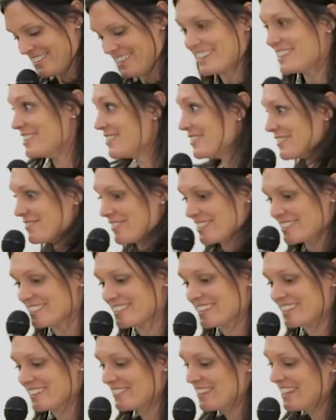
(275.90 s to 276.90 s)
I knew I'd mess
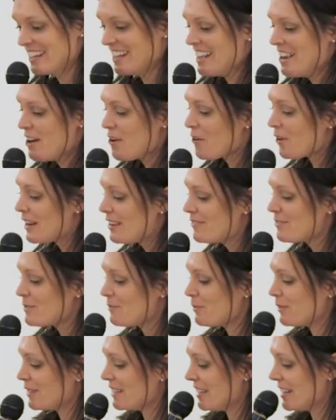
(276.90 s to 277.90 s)
that up. Or even
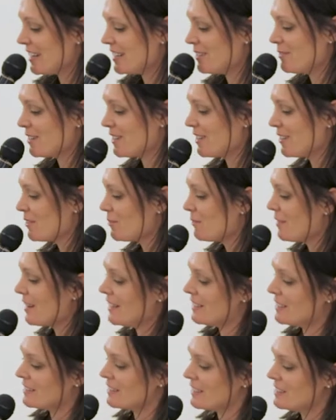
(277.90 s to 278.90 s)
putting anyone on the
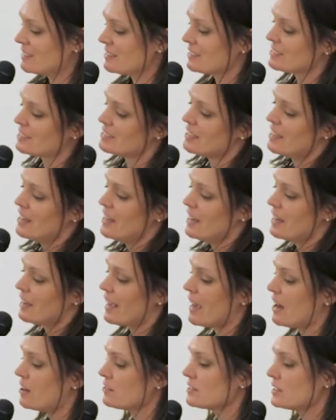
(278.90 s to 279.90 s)
waiting lists.
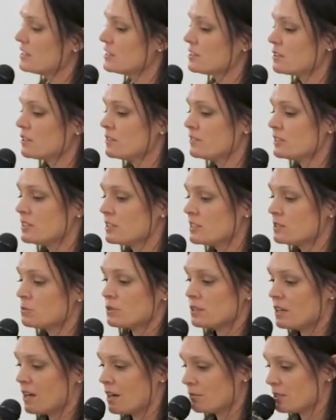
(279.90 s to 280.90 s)
Counseling services
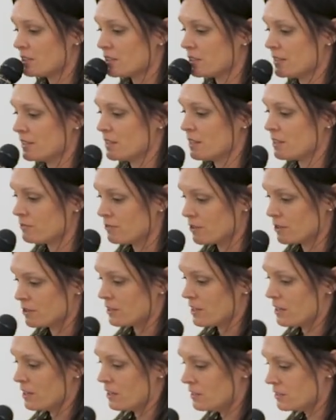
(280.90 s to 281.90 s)
were not returning our
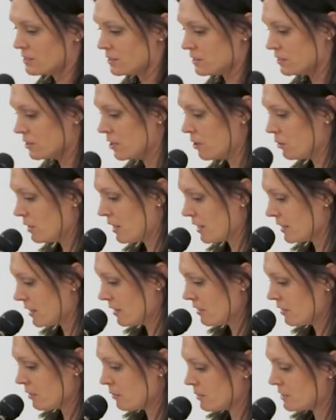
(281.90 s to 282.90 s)
phone calls. No luck
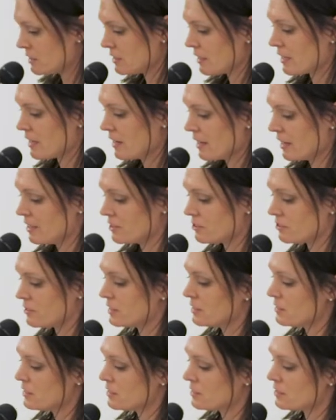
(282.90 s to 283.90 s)
either with
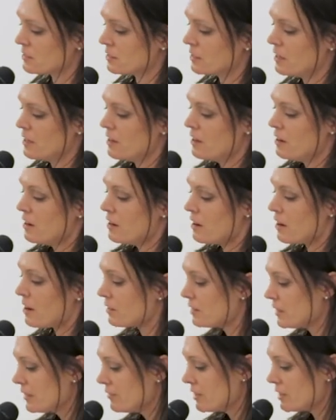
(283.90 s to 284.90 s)
psychiatrists.
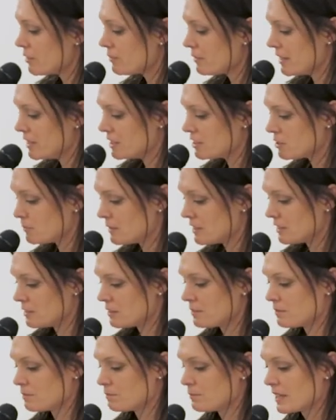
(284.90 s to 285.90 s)
Our living
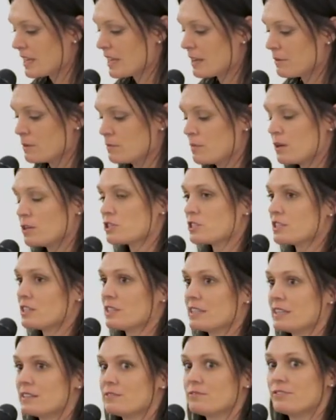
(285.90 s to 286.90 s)
arrangement became
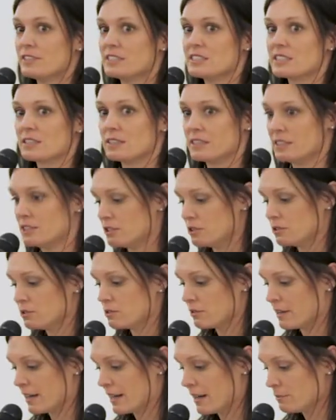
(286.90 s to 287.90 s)
emotionally and physically too
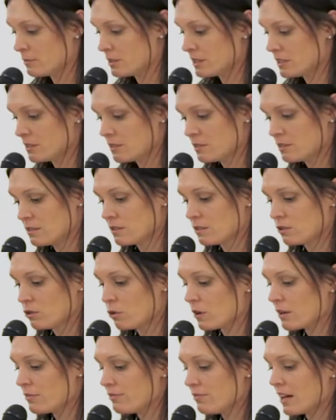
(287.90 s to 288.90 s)
cramped.
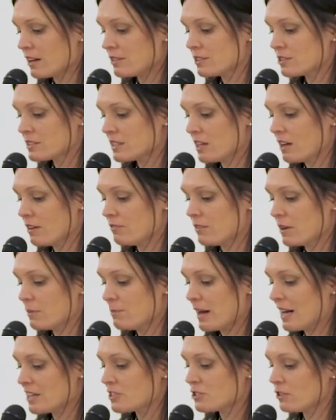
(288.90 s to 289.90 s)
Laura found herself a
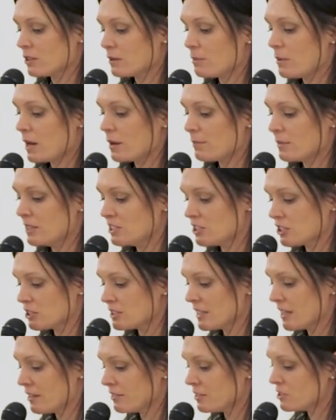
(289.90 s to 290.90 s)
bachelor apartment
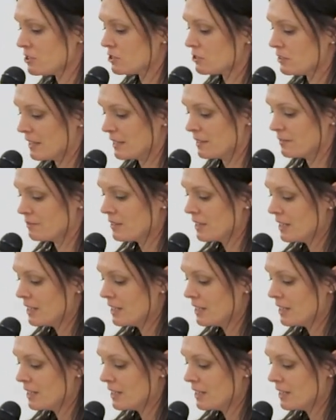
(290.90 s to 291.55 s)
just down the street.